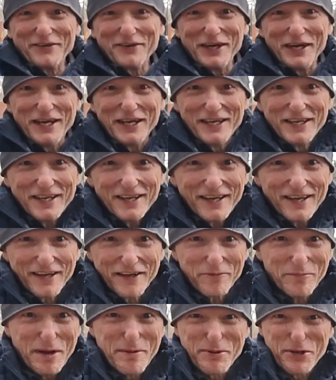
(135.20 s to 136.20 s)
Right?
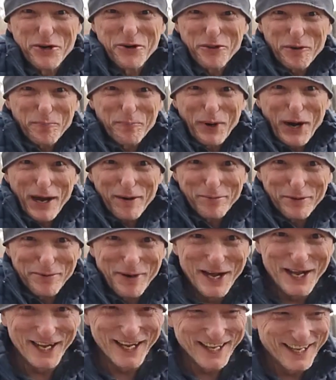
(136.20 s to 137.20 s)
Maybe you're the problem.